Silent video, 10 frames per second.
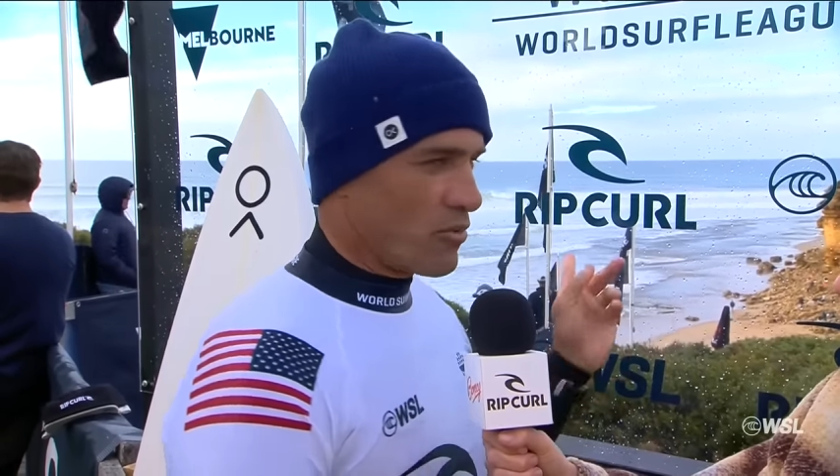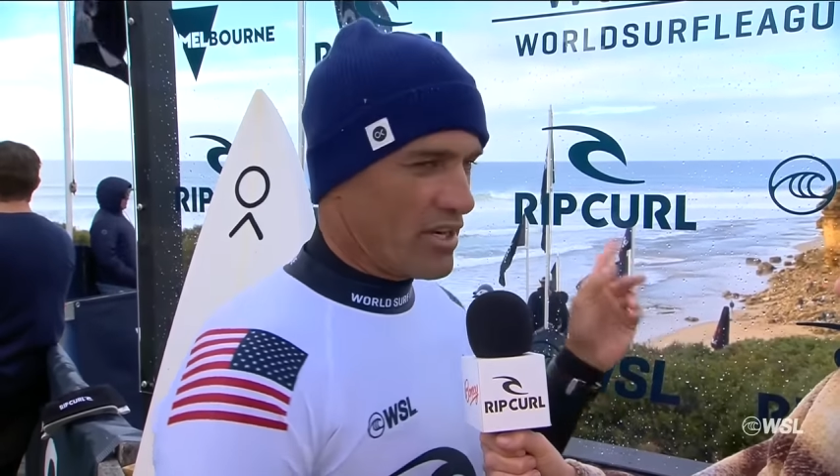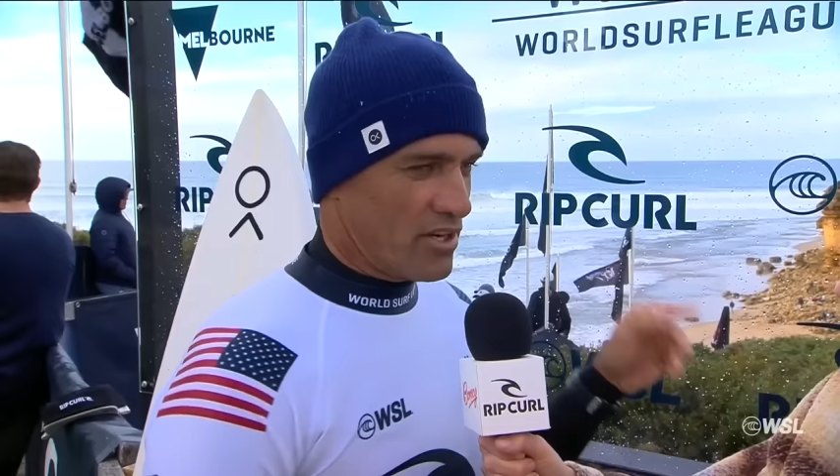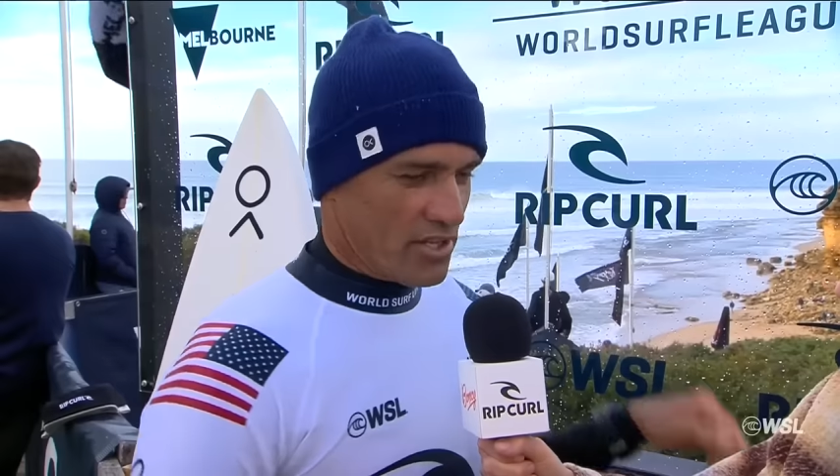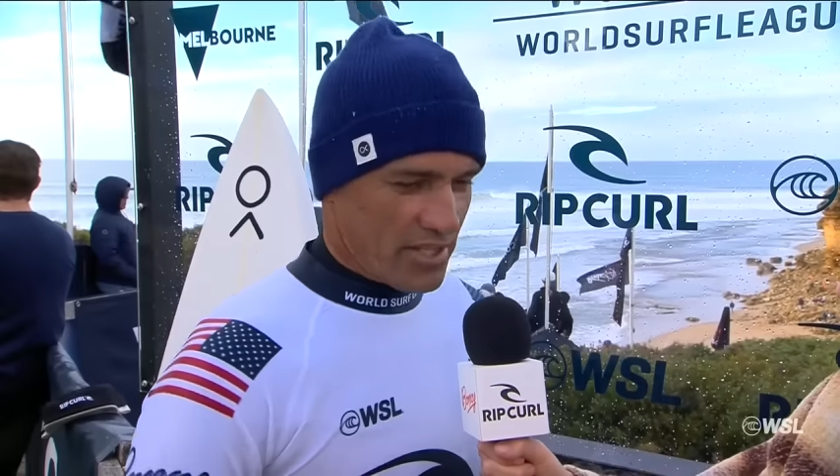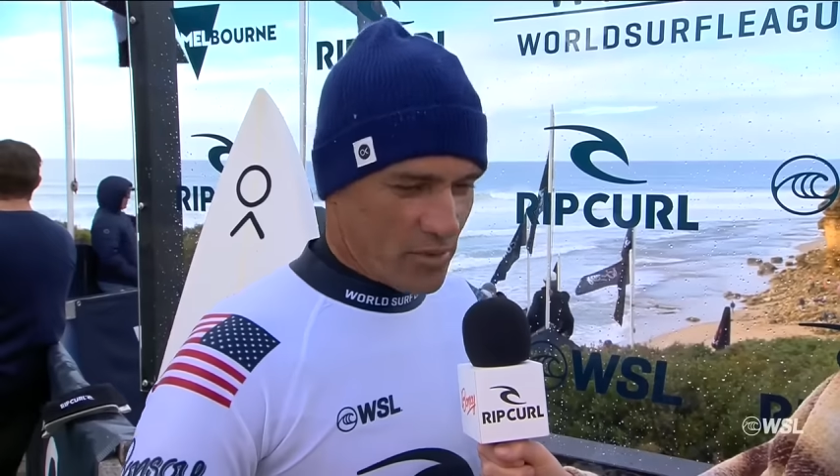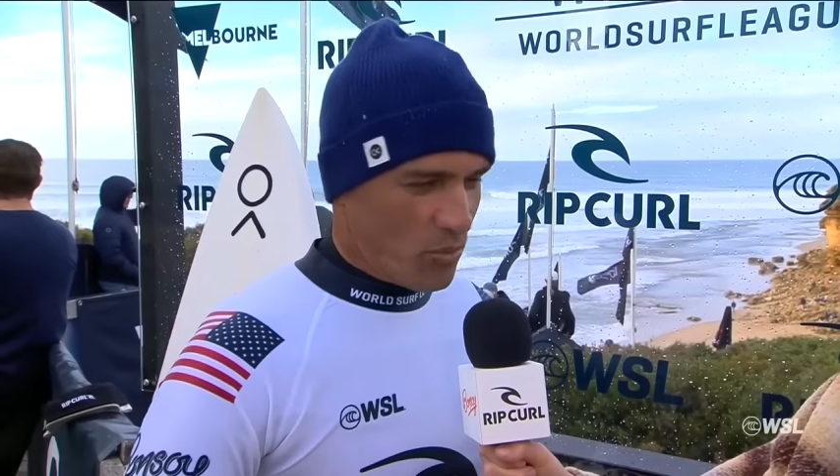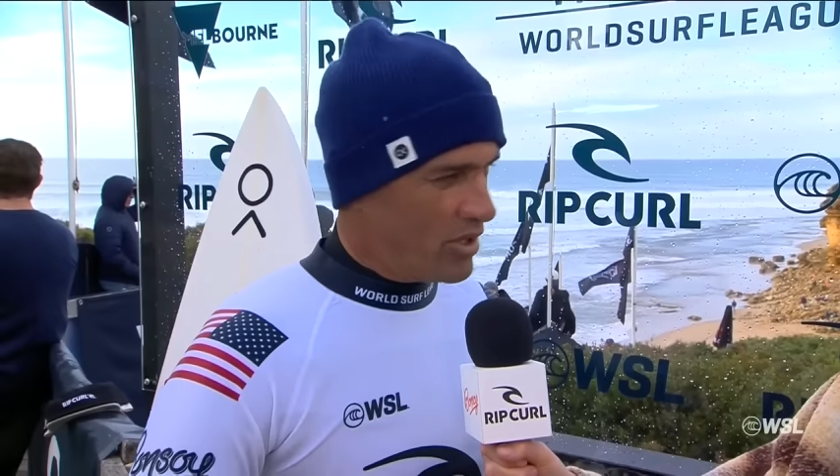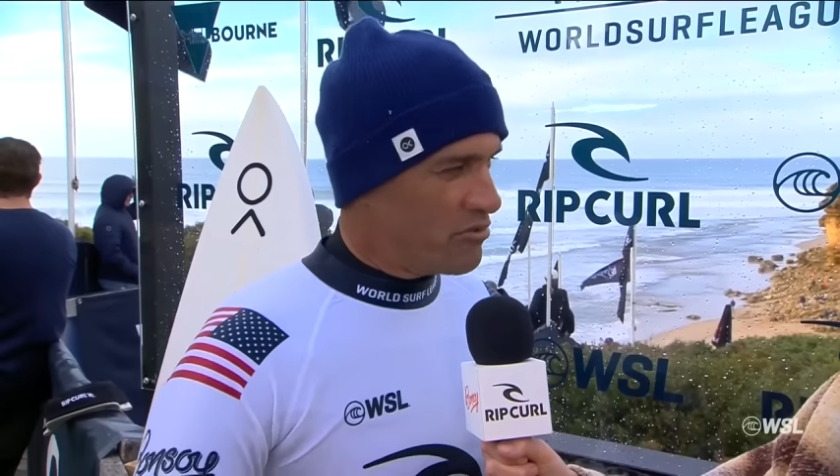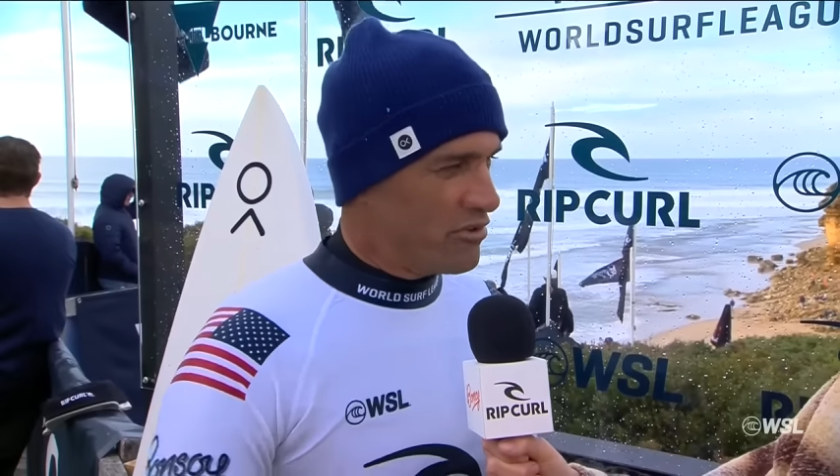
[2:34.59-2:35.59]
Rincon like
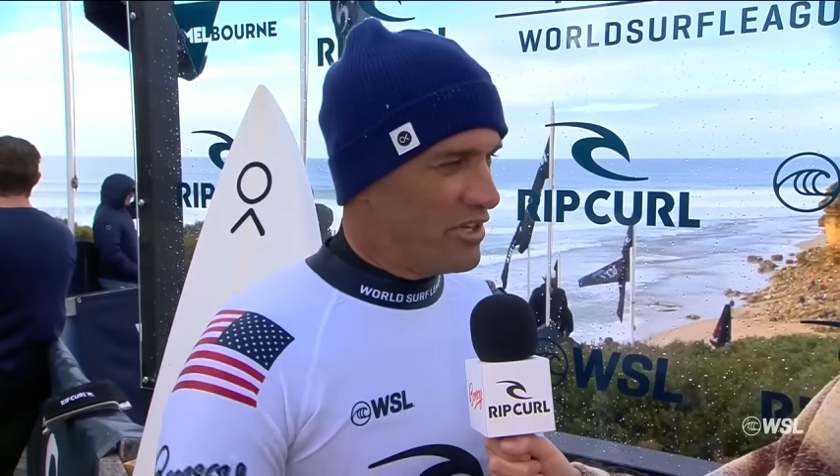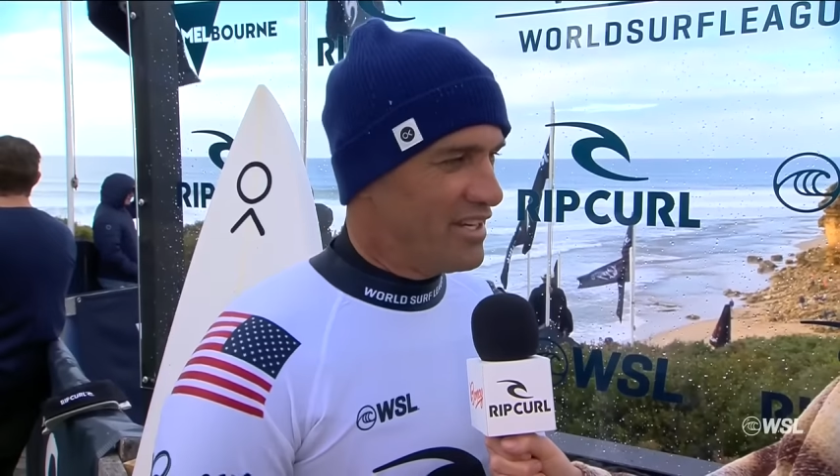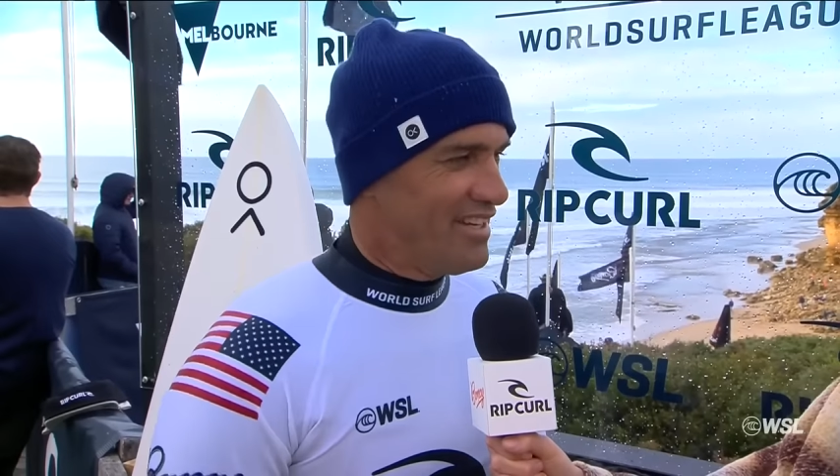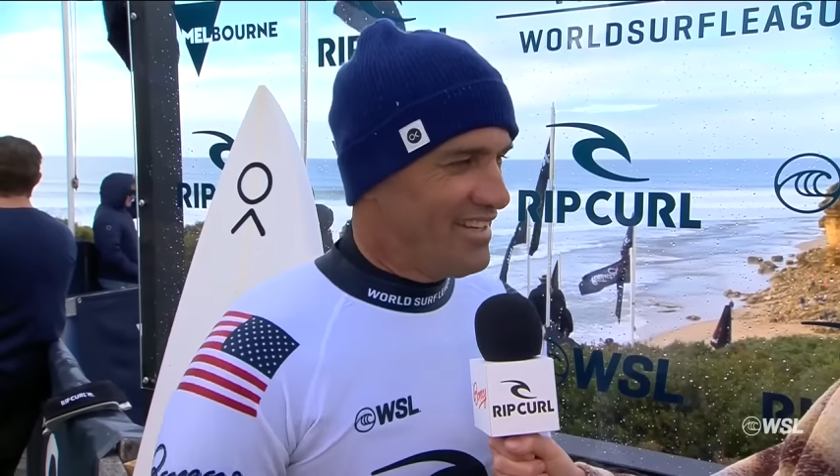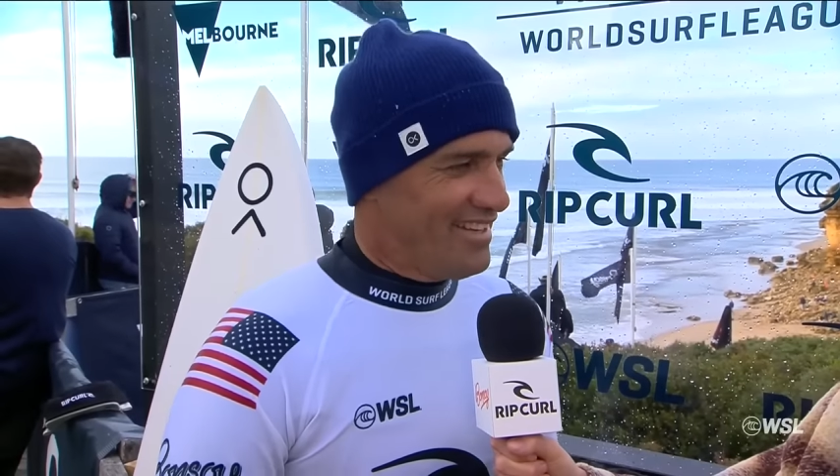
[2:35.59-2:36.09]
one foot, wow.